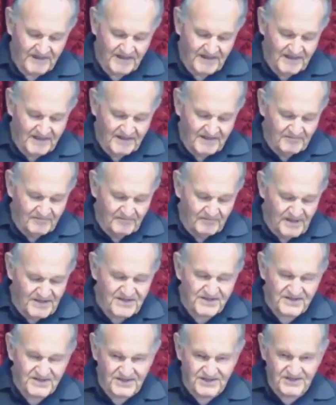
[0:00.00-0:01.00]

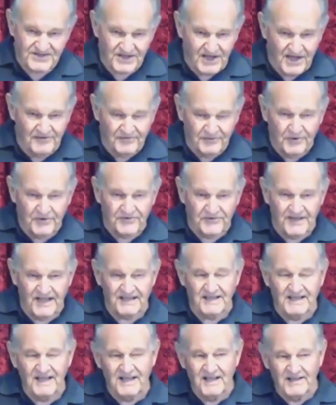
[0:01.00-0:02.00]
myths and so forth, that
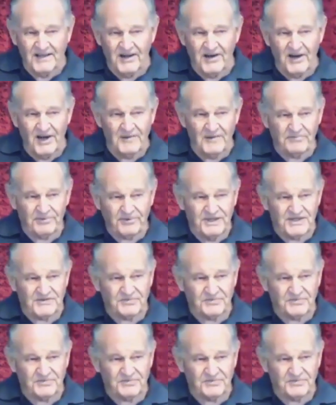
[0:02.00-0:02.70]
the high priest